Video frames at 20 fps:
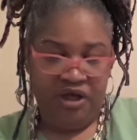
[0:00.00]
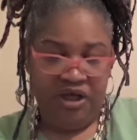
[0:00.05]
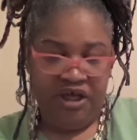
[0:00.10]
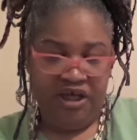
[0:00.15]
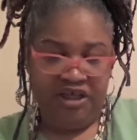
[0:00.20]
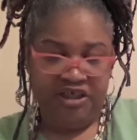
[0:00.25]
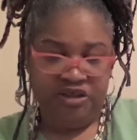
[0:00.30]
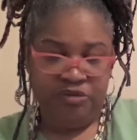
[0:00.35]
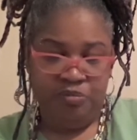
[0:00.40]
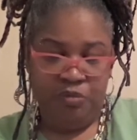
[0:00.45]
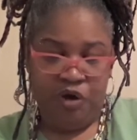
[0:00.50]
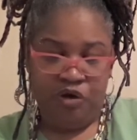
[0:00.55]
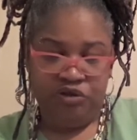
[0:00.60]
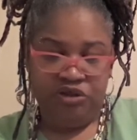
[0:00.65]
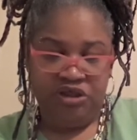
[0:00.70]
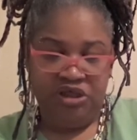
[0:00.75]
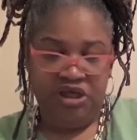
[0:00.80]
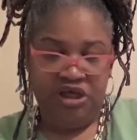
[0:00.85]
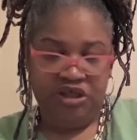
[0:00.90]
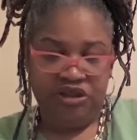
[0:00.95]
is
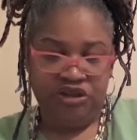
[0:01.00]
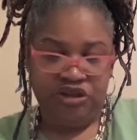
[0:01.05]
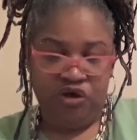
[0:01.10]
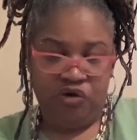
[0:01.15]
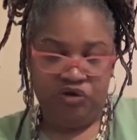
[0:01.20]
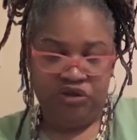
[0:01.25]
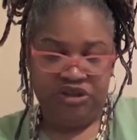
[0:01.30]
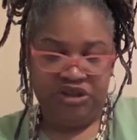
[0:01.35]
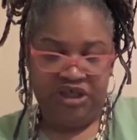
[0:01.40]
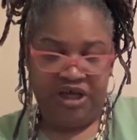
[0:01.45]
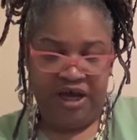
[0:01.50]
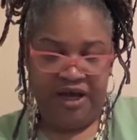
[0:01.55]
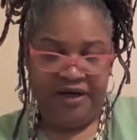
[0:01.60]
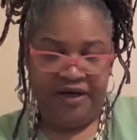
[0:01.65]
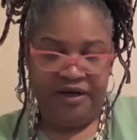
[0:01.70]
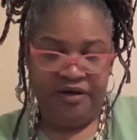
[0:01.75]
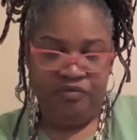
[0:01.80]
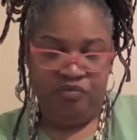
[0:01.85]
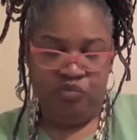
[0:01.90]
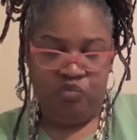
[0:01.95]
mostly
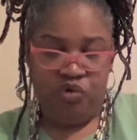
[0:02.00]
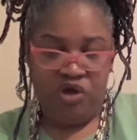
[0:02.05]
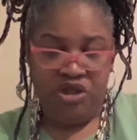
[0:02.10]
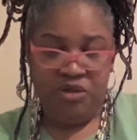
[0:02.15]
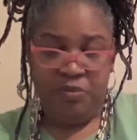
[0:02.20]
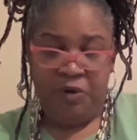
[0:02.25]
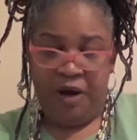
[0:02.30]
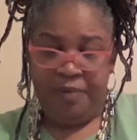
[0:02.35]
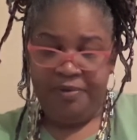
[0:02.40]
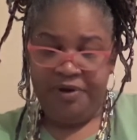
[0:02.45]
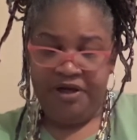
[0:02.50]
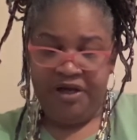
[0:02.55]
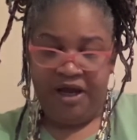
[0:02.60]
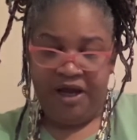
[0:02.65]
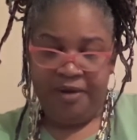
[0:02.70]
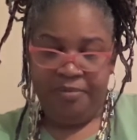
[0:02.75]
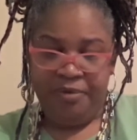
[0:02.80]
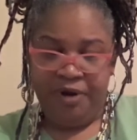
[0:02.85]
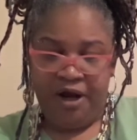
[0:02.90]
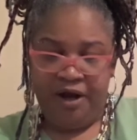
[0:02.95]
associated with Papa
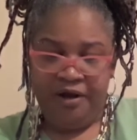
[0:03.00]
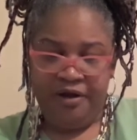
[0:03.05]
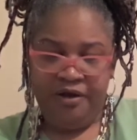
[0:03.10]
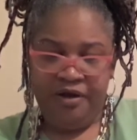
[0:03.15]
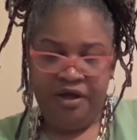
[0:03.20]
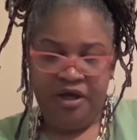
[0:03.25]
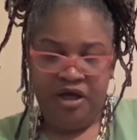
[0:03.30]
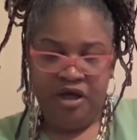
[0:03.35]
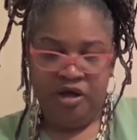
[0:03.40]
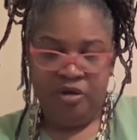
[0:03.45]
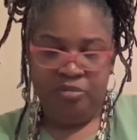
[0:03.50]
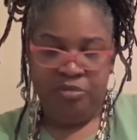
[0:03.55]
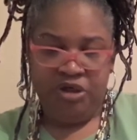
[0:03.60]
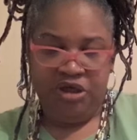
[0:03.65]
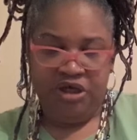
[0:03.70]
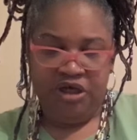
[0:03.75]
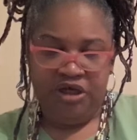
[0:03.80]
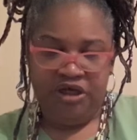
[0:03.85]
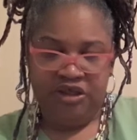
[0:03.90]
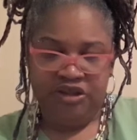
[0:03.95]
Legba
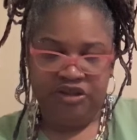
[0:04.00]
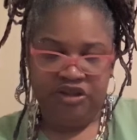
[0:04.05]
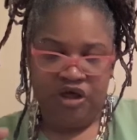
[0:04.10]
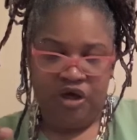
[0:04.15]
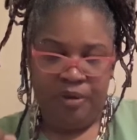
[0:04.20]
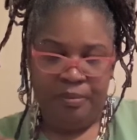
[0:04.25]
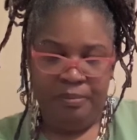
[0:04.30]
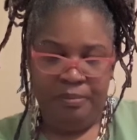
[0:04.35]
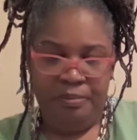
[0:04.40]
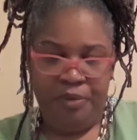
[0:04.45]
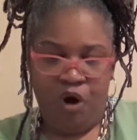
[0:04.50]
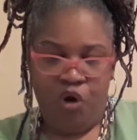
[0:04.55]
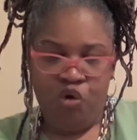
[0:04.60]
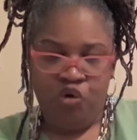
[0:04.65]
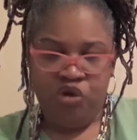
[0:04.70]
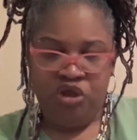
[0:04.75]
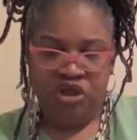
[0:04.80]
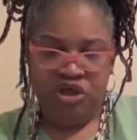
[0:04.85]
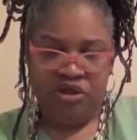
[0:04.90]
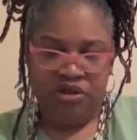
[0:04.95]
because
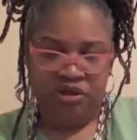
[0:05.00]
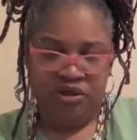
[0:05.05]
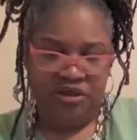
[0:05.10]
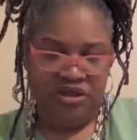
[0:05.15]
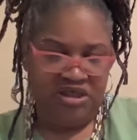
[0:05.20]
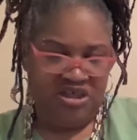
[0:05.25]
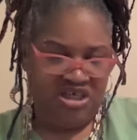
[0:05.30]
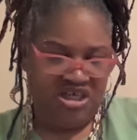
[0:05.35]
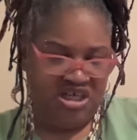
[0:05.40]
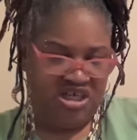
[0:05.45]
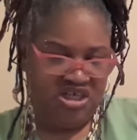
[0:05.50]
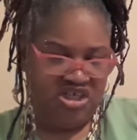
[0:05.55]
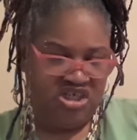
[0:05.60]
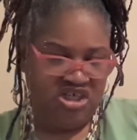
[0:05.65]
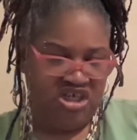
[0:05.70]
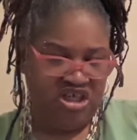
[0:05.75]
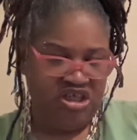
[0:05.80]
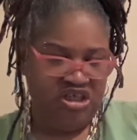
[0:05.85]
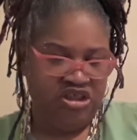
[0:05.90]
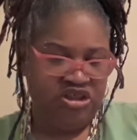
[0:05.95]
both
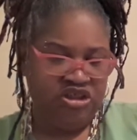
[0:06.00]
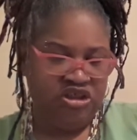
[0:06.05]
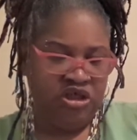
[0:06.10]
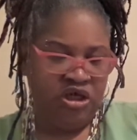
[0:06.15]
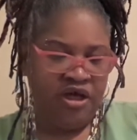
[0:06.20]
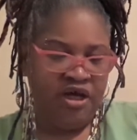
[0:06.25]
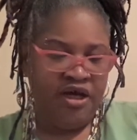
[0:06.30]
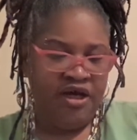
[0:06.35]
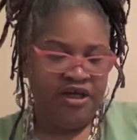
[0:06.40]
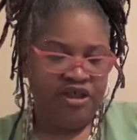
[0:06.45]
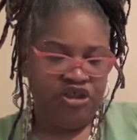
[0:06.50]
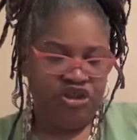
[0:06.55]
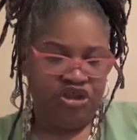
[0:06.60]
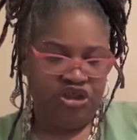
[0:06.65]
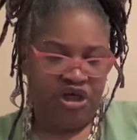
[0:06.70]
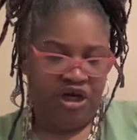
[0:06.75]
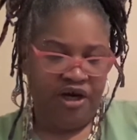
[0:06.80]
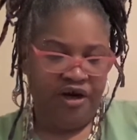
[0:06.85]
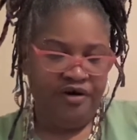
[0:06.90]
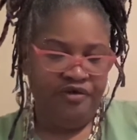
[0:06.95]
deities
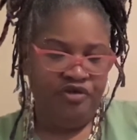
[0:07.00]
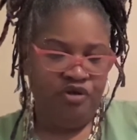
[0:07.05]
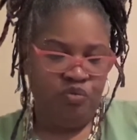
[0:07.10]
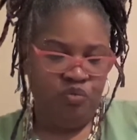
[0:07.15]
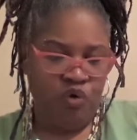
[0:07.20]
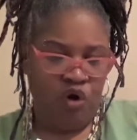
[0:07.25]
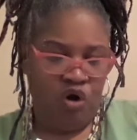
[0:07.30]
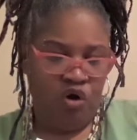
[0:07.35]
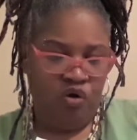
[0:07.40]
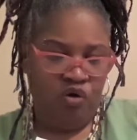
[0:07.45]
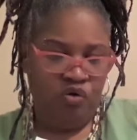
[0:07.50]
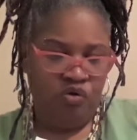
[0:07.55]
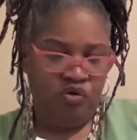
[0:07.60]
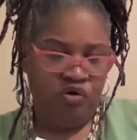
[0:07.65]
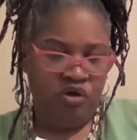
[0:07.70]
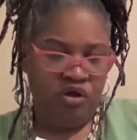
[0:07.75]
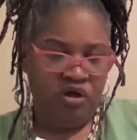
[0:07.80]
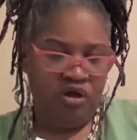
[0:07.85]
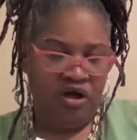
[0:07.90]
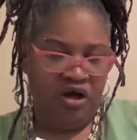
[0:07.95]
share the
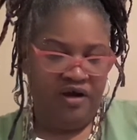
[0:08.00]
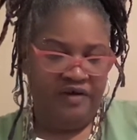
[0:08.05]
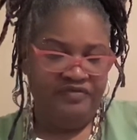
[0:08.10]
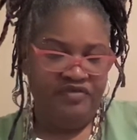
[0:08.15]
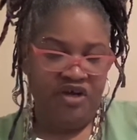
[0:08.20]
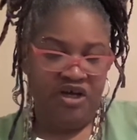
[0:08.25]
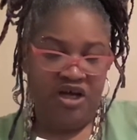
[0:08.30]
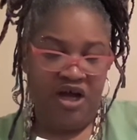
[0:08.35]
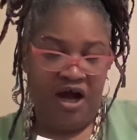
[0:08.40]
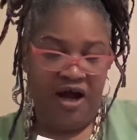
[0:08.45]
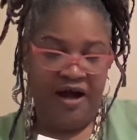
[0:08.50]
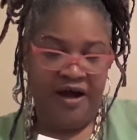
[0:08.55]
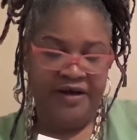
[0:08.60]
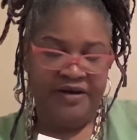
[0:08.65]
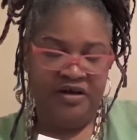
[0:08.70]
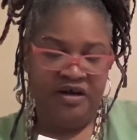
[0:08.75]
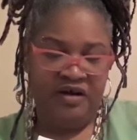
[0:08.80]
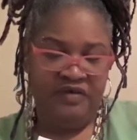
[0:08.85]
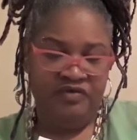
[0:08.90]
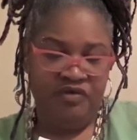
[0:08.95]
role of the god
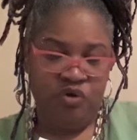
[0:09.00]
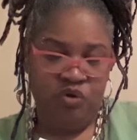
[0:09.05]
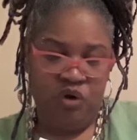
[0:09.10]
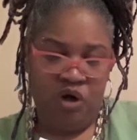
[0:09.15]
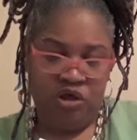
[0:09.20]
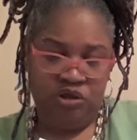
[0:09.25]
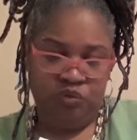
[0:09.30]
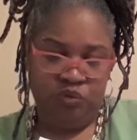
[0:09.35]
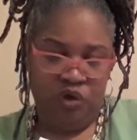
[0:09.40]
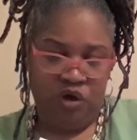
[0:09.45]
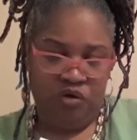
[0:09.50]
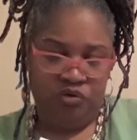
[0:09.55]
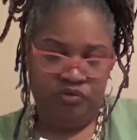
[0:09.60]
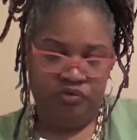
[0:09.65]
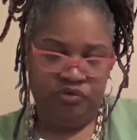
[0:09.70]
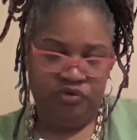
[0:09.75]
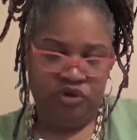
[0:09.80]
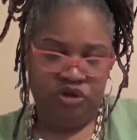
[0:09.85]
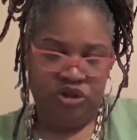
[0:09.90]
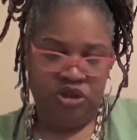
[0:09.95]
of the
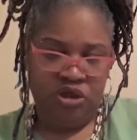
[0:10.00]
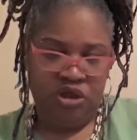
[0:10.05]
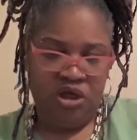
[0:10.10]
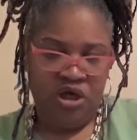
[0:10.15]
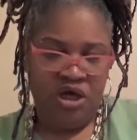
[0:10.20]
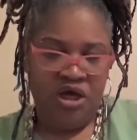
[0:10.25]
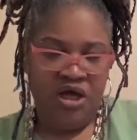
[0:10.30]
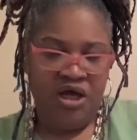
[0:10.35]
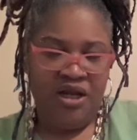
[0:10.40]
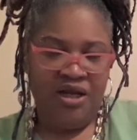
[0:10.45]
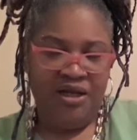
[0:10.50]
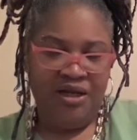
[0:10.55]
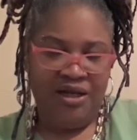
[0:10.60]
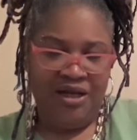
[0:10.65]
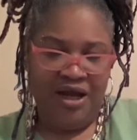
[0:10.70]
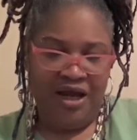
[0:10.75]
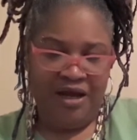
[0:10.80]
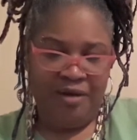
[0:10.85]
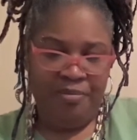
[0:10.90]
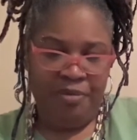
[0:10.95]
crossroads.
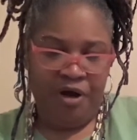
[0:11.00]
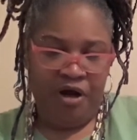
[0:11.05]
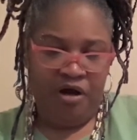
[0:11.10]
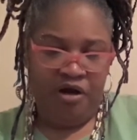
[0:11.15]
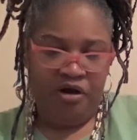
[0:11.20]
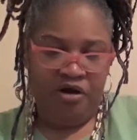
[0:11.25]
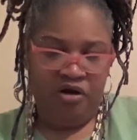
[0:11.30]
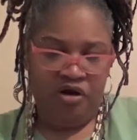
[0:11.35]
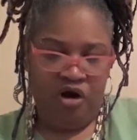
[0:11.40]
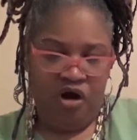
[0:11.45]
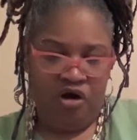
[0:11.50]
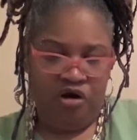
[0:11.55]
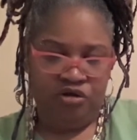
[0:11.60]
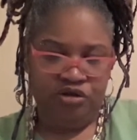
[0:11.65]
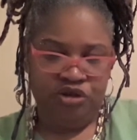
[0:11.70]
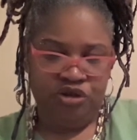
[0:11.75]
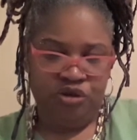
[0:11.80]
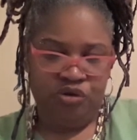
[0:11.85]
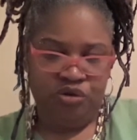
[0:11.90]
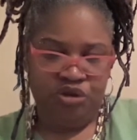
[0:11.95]
Legba
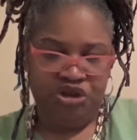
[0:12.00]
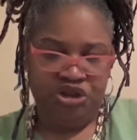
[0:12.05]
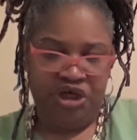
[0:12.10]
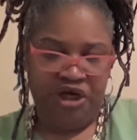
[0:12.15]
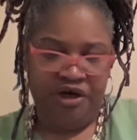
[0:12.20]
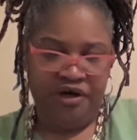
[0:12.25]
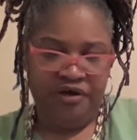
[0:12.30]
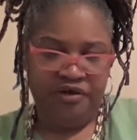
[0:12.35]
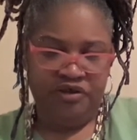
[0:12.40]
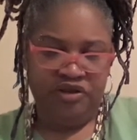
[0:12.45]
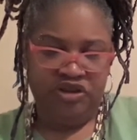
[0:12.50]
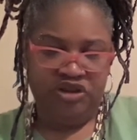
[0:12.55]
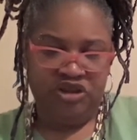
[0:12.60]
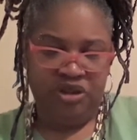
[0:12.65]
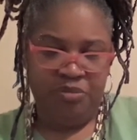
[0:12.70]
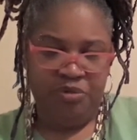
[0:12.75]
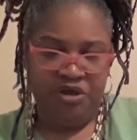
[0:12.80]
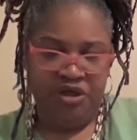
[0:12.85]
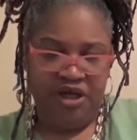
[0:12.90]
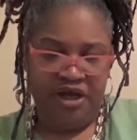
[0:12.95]
also shares
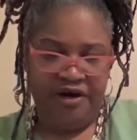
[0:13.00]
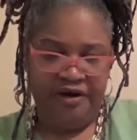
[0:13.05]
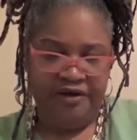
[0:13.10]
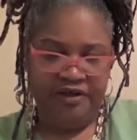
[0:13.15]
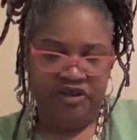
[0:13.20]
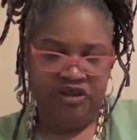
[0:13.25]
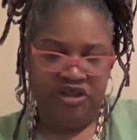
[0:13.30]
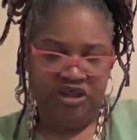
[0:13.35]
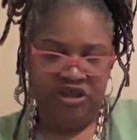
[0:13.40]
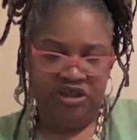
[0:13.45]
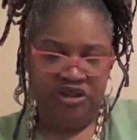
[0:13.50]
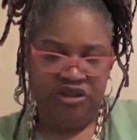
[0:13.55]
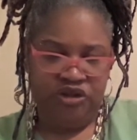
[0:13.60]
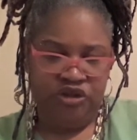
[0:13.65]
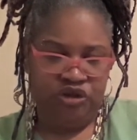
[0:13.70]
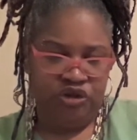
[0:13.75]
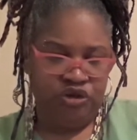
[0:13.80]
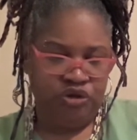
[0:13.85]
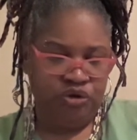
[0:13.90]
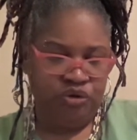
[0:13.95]

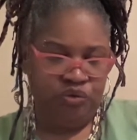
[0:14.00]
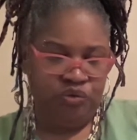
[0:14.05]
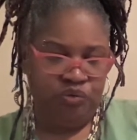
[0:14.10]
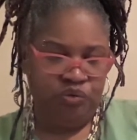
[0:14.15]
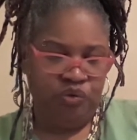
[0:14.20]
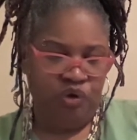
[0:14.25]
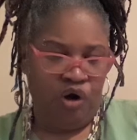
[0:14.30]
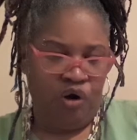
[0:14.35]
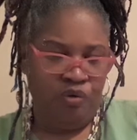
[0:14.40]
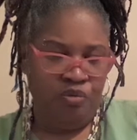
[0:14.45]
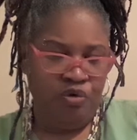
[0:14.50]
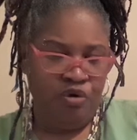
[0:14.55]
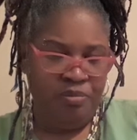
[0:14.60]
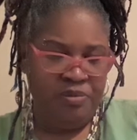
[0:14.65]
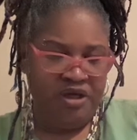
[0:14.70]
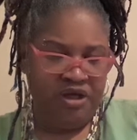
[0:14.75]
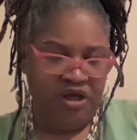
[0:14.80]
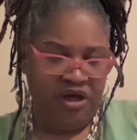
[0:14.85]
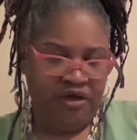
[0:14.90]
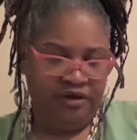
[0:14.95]
similarities to
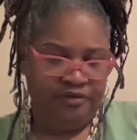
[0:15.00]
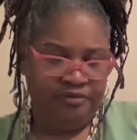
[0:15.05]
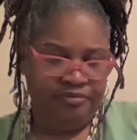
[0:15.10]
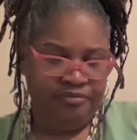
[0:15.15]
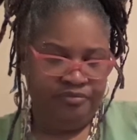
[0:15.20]
Orunmila,